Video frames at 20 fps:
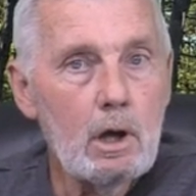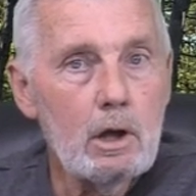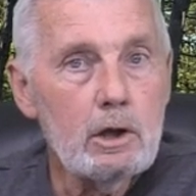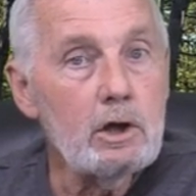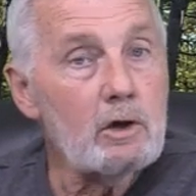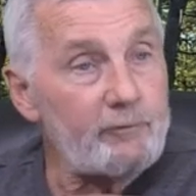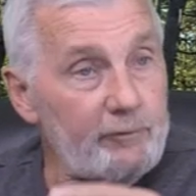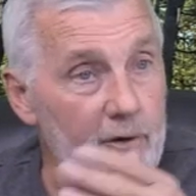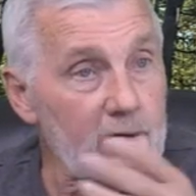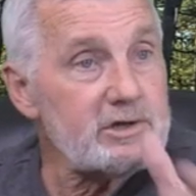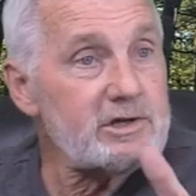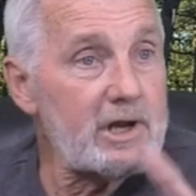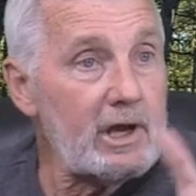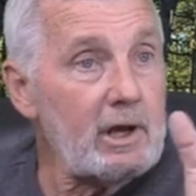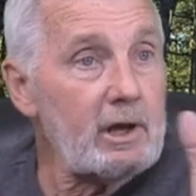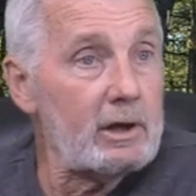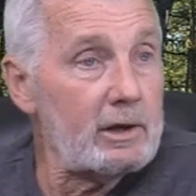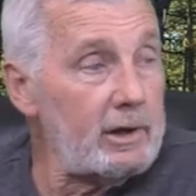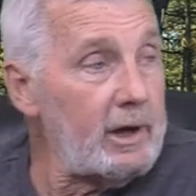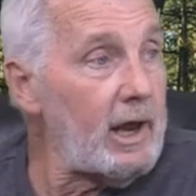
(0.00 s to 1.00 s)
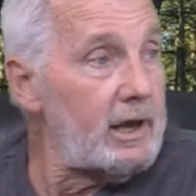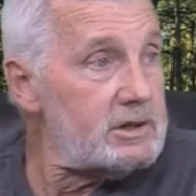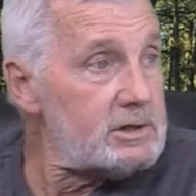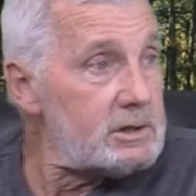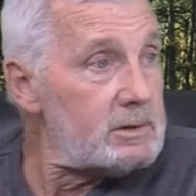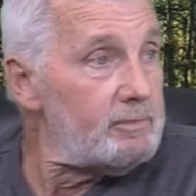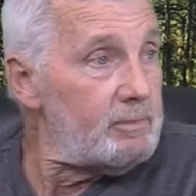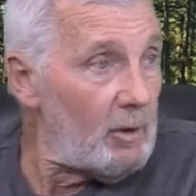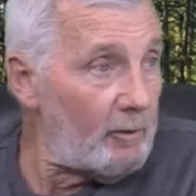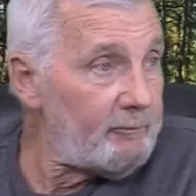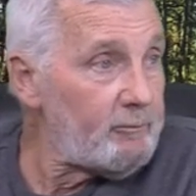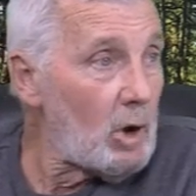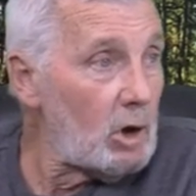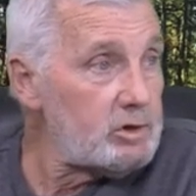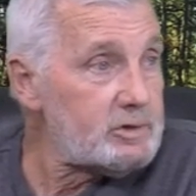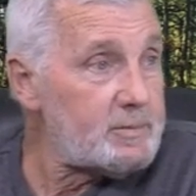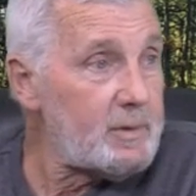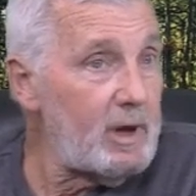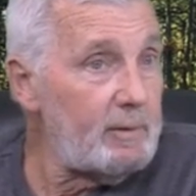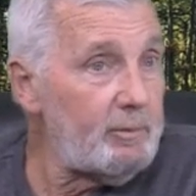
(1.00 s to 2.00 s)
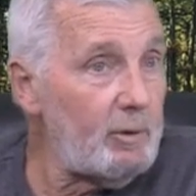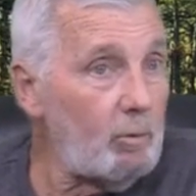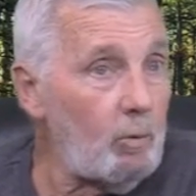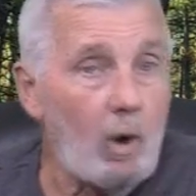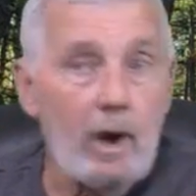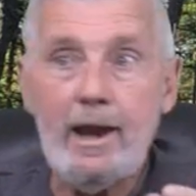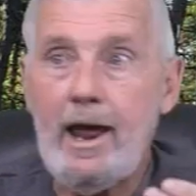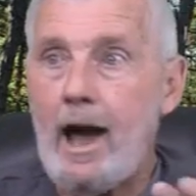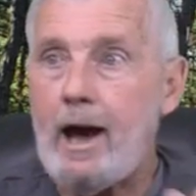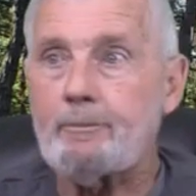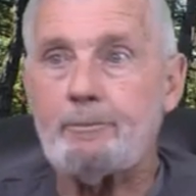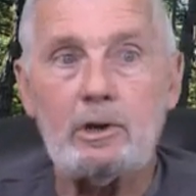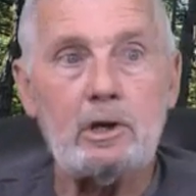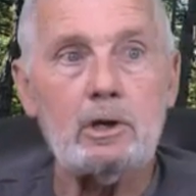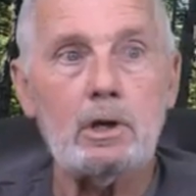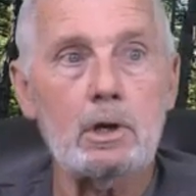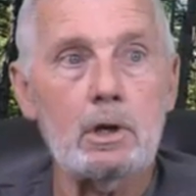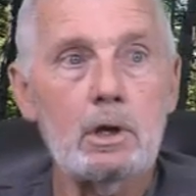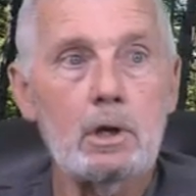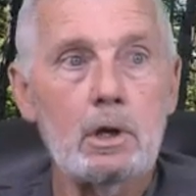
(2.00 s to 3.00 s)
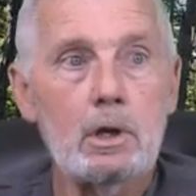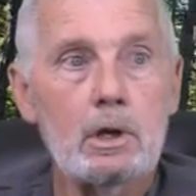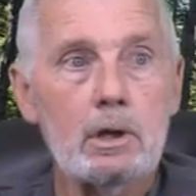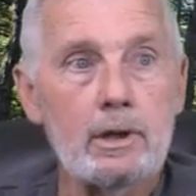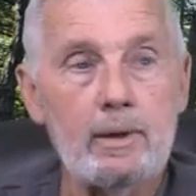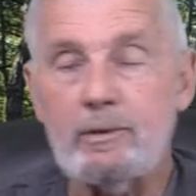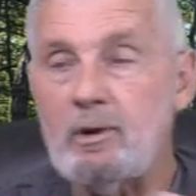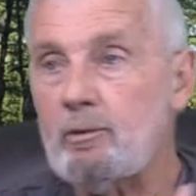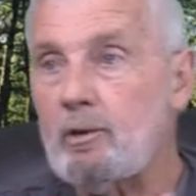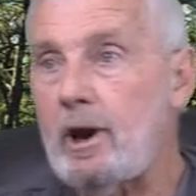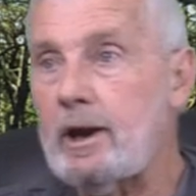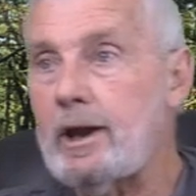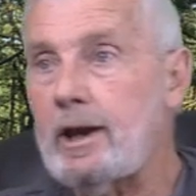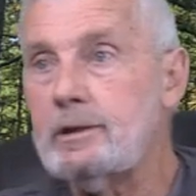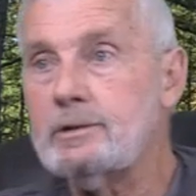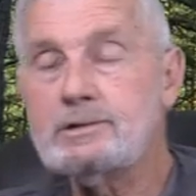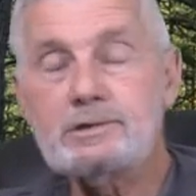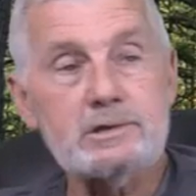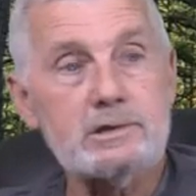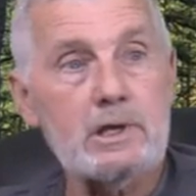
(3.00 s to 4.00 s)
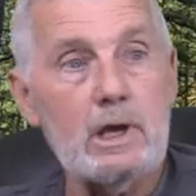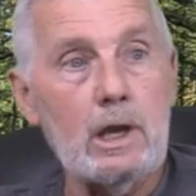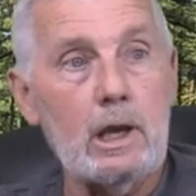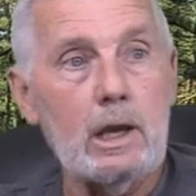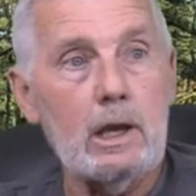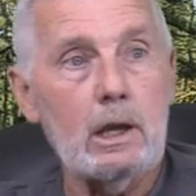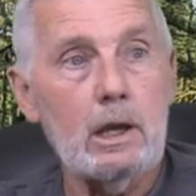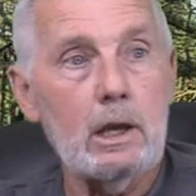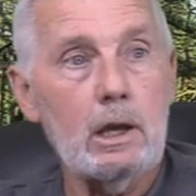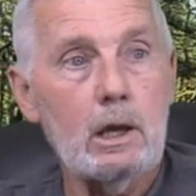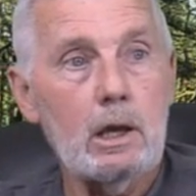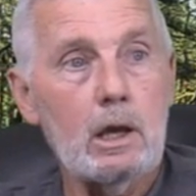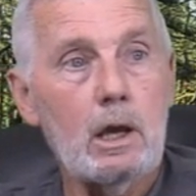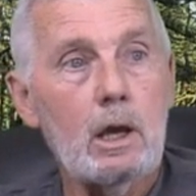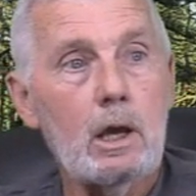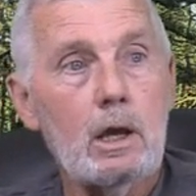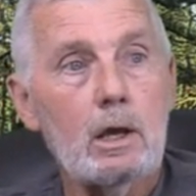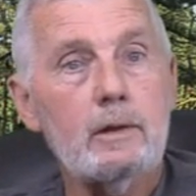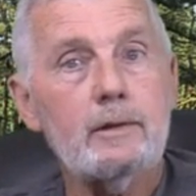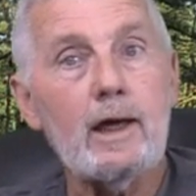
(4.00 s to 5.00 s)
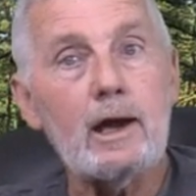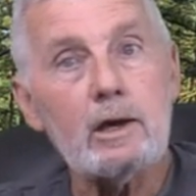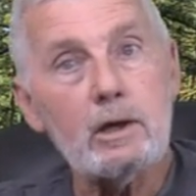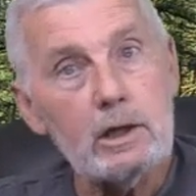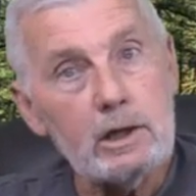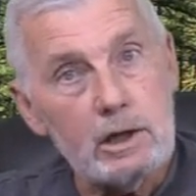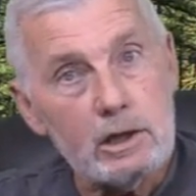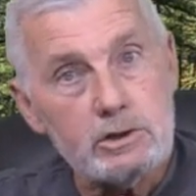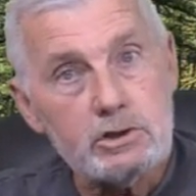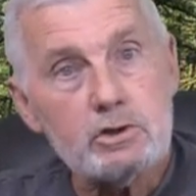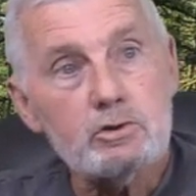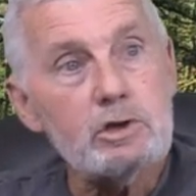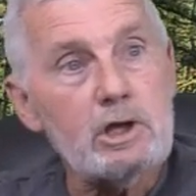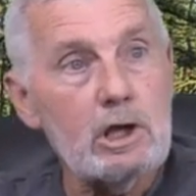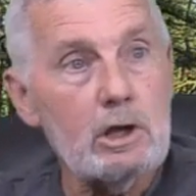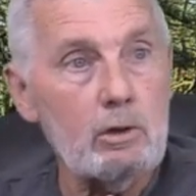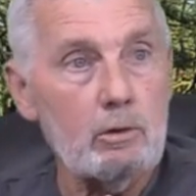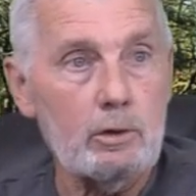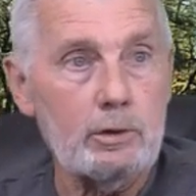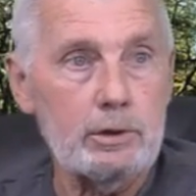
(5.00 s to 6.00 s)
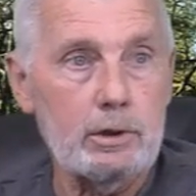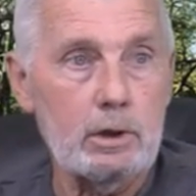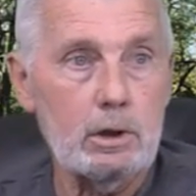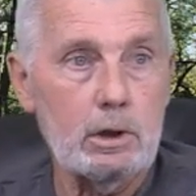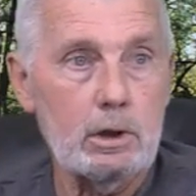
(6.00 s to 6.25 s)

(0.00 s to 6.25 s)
Your first inclination, but for most people, what happened? Let me run out and see. That could get you killed.